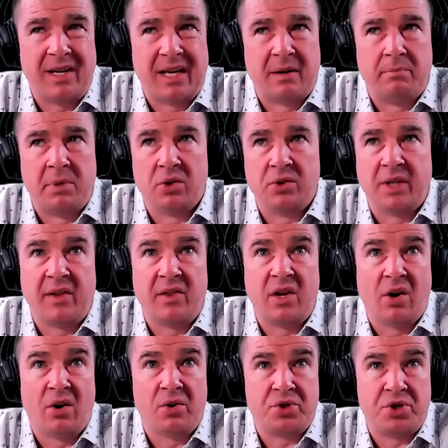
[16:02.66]
in building the
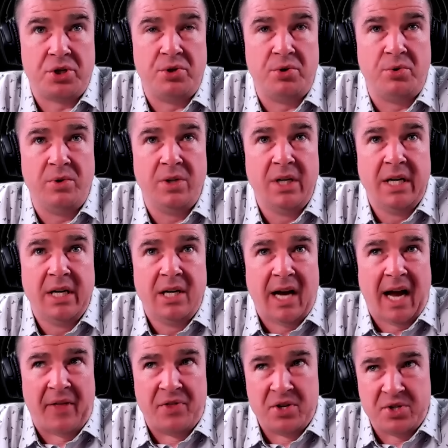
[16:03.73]
R two,
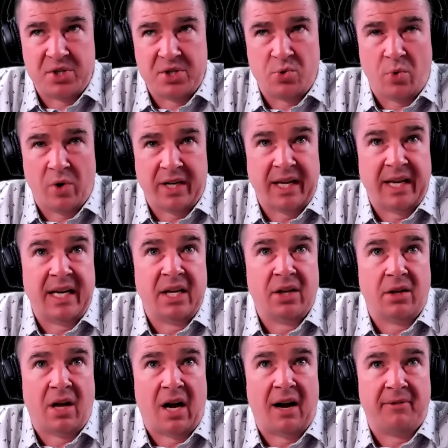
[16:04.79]
and this is what Anil
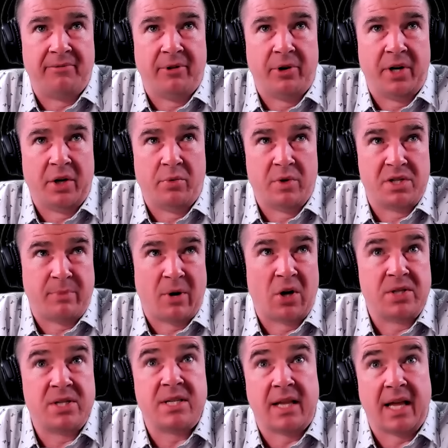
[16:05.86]
offered in
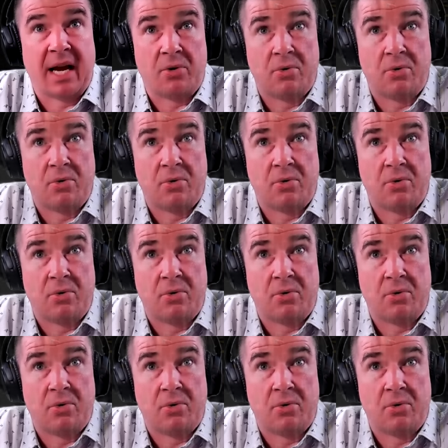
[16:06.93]
response to that